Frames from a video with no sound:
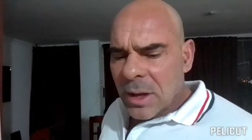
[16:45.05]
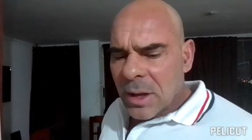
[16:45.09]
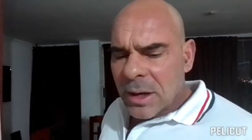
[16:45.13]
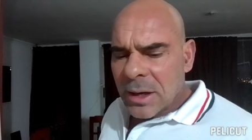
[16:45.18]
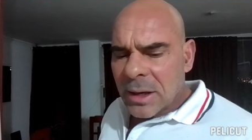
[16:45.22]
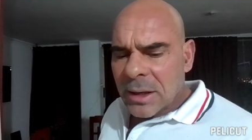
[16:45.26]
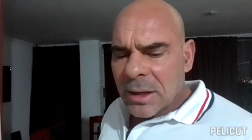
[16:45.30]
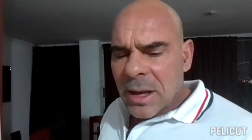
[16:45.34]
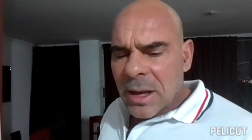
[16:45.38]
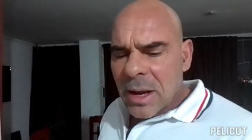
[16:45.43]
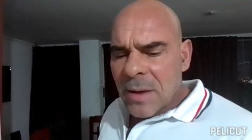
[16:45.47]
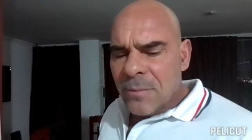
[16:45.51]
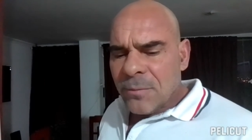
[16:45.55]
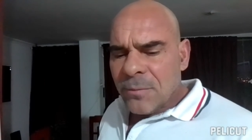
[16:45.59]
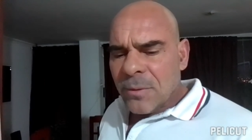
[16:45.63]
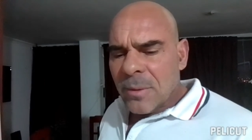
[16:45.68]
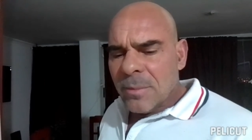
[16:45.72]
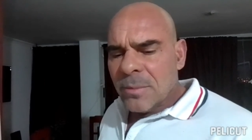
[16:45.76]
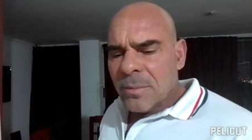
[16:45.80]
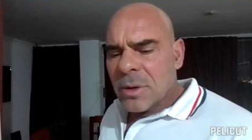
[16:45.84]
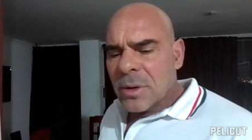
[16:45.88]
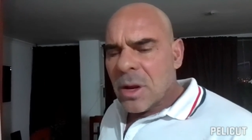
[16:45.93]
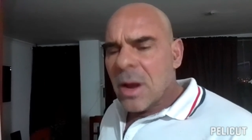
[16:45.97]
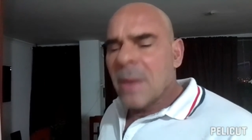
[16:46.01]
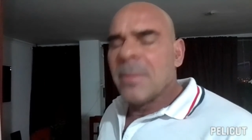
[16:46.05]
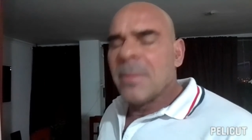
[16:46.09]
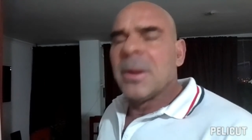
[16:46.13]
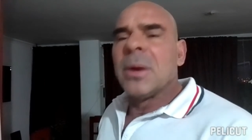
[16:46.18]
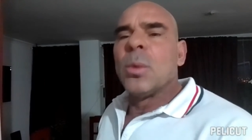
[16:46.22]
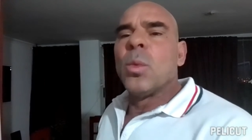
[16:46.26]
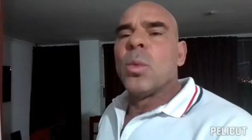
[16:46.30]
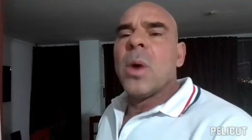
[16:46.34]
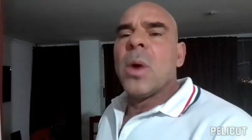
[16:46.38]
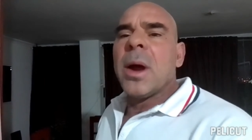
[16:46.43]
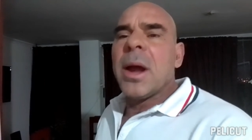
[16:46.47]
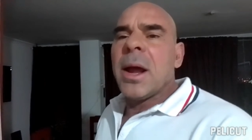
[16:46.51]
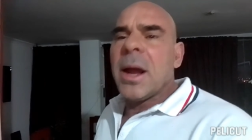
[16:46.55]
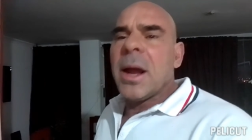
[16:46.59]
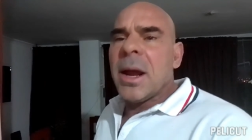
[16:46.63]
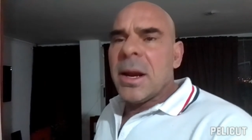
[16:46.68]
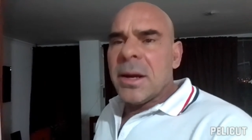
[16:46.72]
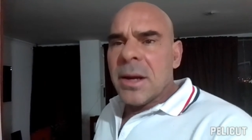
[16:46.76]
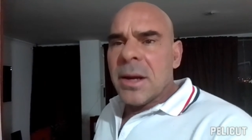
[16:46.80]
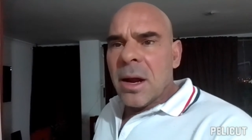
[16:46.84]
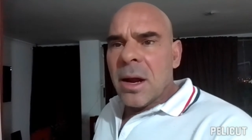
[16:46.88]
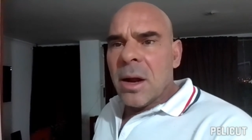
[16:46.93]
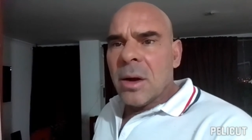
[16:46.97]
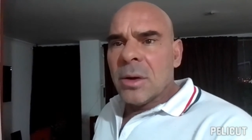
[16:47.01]
and it came from coming way
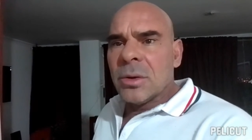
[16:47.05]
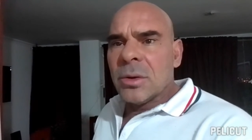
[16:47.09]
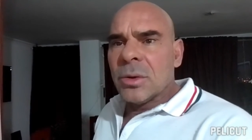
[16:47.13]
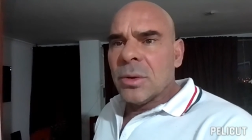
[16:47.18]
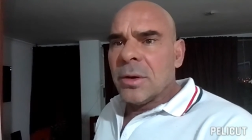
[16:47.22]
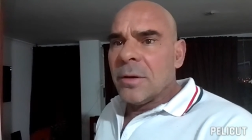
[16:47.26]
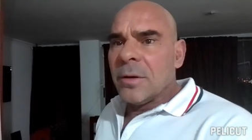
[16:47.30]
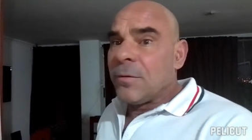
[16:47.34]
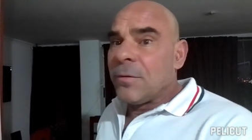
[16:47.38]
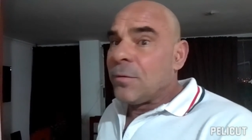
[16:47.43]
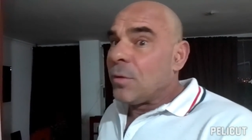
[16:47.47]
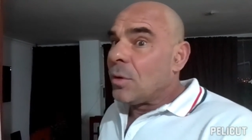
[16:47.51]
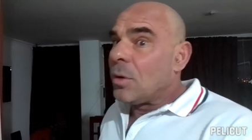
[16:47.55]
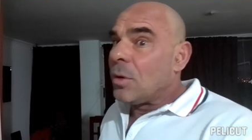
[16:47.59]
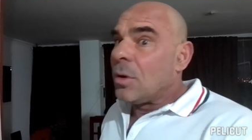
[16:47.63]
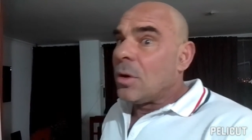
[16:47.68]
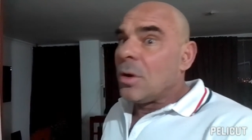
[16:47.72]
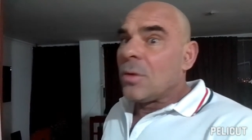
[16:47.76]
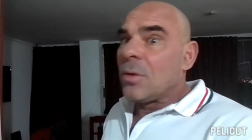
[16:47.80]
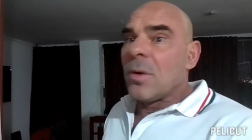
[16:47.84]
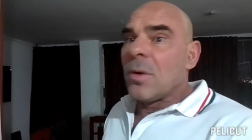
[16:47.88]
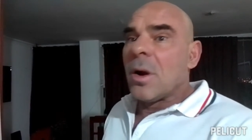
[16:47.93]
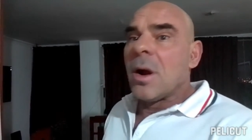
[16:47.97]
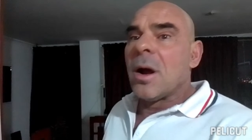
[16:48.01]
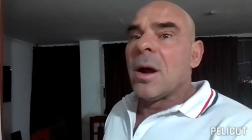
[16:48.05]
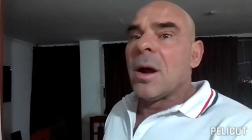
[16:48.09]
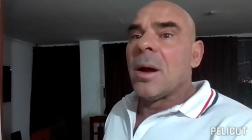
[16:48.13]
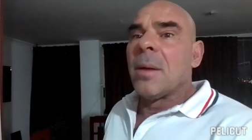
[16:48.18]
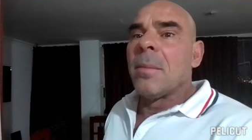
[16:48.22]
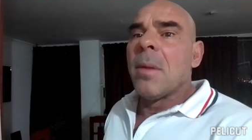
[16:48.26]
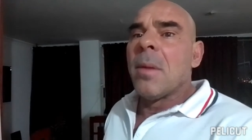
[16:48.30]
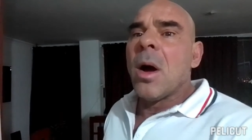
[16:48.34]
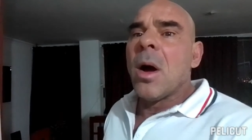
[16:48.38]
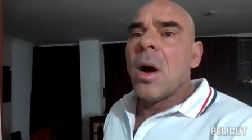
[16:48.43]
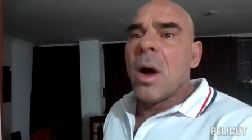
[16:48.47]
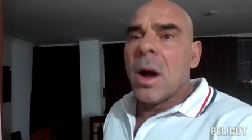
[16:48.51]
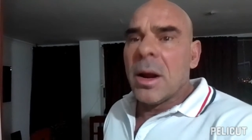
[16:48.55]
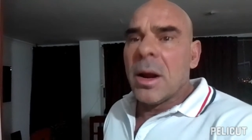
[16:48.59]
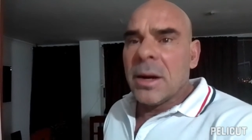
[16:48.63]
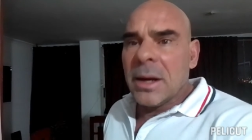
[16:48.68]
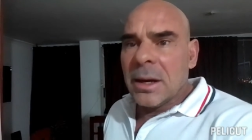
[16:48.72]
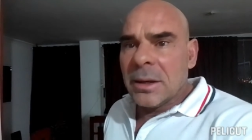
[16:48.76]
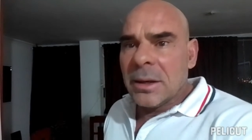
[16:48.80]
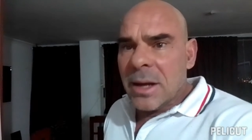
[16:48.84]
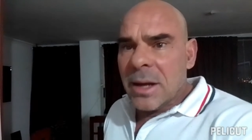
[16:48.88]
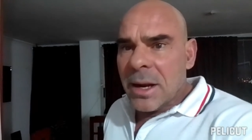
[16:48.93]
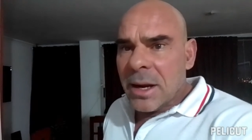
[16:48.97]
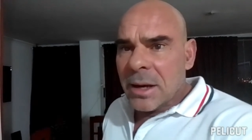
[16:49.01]
down, doing full ROM on
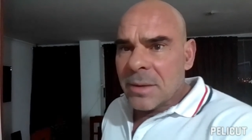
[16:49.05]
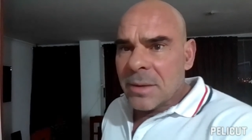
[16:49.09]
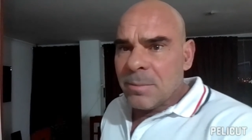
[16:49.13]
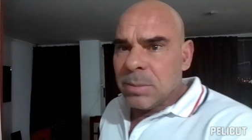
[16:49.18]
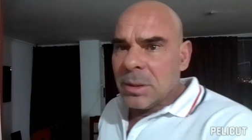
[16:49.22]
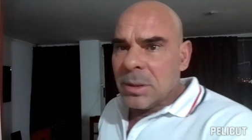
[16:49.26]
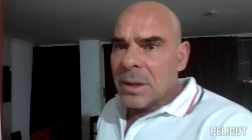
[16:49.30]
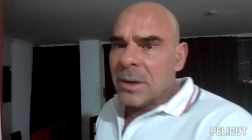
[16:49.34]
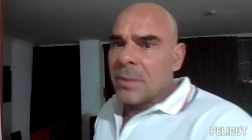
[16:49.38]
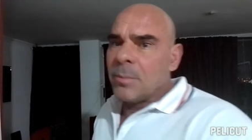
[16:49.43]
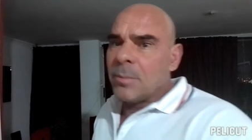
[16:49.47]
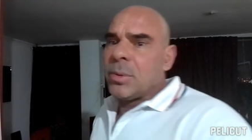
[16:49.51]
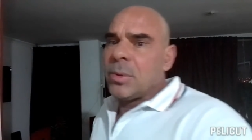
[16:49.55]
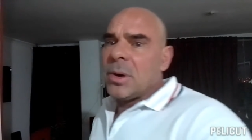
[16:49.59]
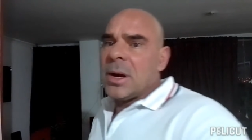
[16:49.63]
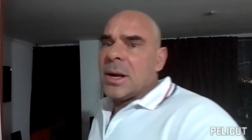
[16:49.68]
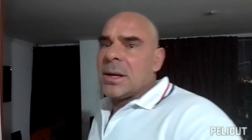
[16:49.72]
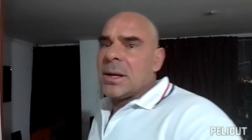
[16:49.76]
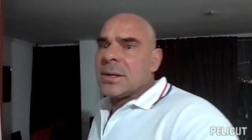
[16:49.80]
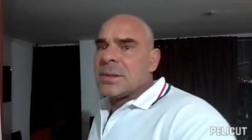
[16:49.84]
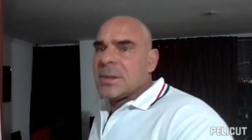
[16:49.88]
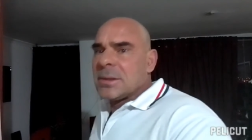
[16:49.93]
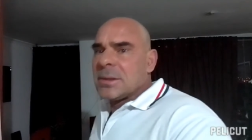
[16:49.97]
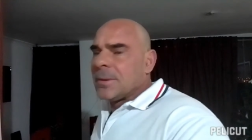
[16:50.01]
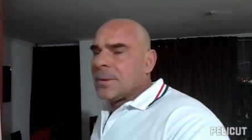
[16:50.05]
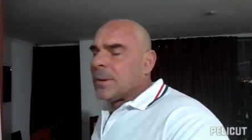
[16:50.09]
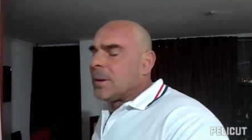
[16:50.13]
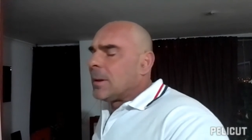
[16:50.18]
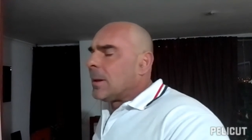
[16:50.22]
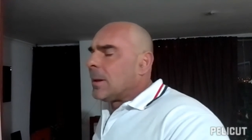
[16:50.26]
a leg press